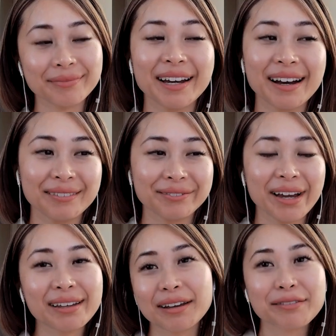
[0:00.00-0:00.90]
Yeah,
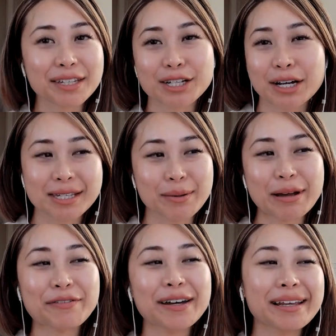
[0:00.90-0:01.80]
I love this concept.
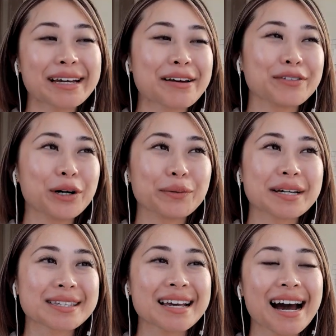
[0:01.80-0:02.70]
I felt like I've
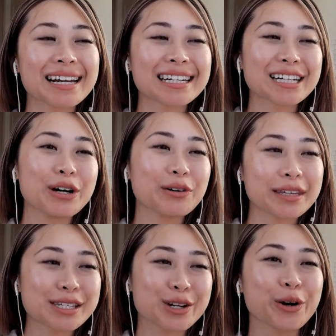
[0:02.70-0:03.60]
always I didn't know
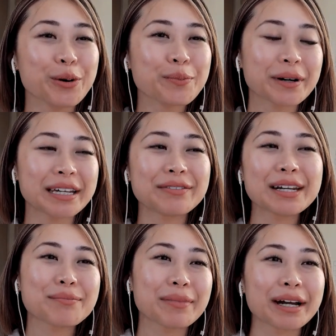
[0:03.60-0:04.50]
this term, but
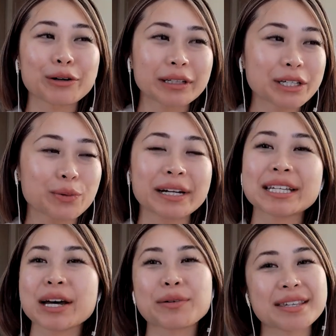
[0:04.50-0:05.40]
even in my early
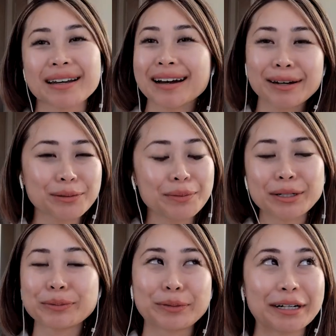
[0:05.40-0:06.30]
20s I was like I don't want
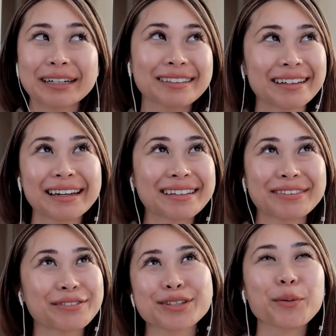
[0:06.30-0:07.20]
to work like
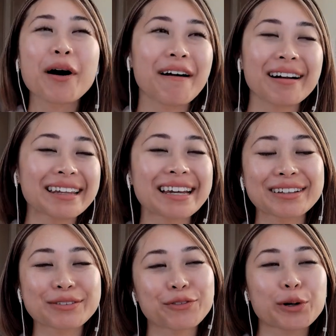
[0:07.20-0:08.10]
so hard
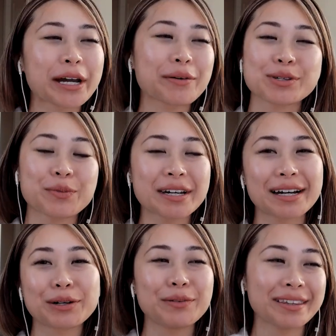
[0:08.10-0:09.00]
like 40 hours a week.
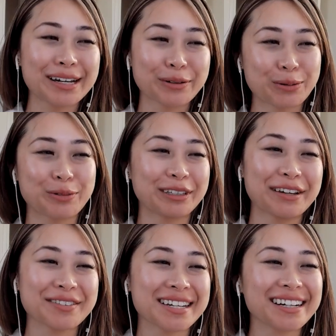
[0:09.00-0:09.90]
I don't want that corporate
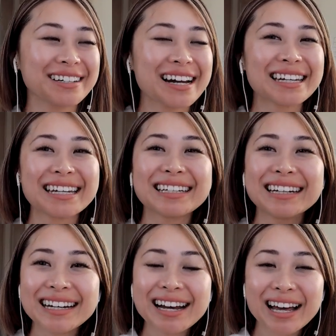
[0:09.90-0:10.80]
lifestyle. I need
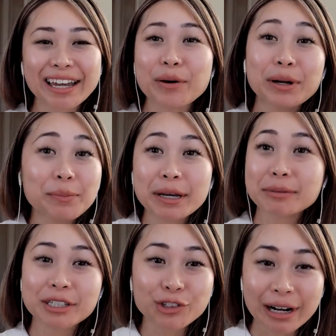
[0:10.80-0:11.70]
like I want to be
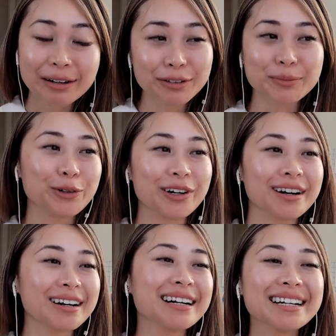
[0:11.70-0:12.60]
able to travel
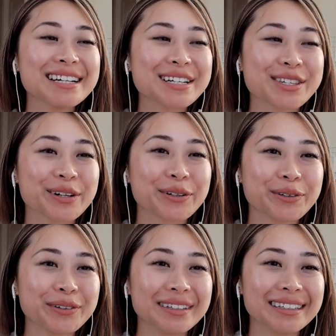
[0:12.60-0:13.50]
more. So